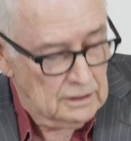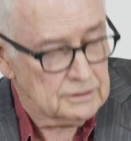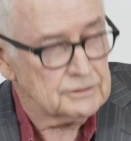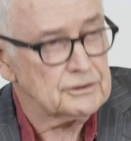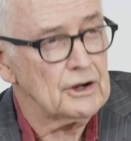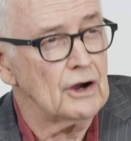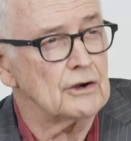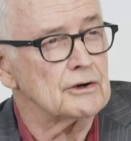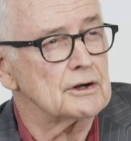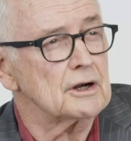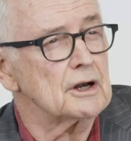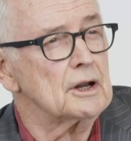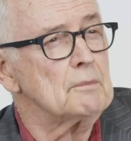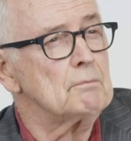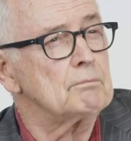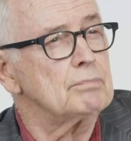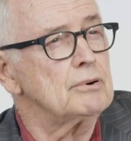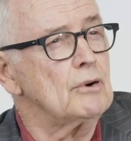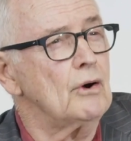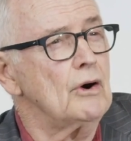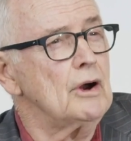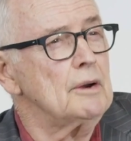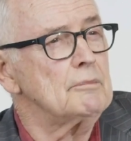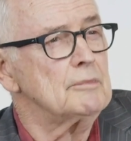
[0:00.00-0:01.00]
Total
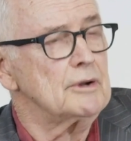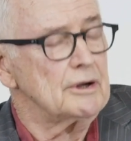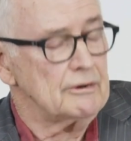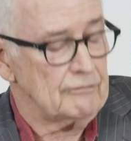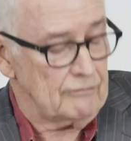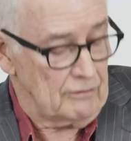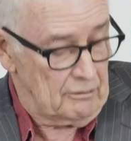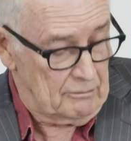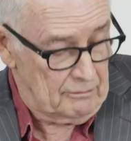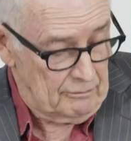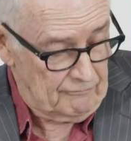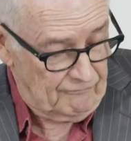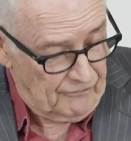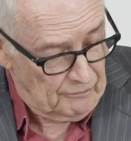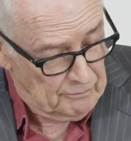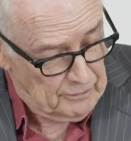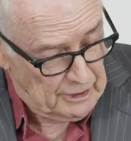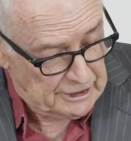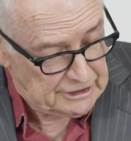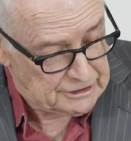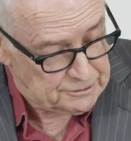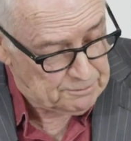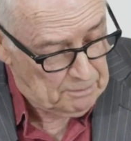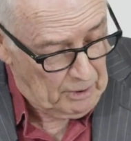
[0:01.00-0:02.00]
employment from
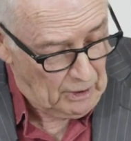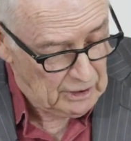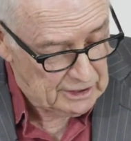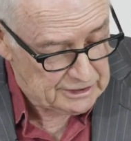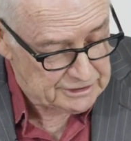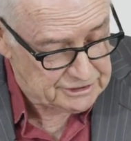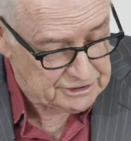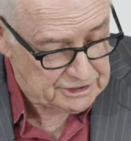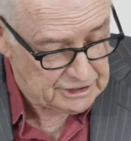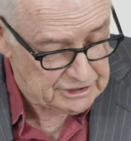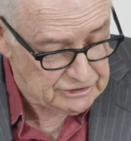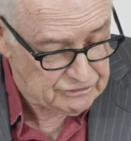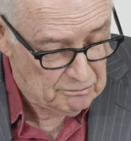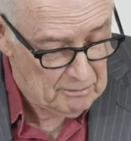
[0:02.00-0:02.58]
these policies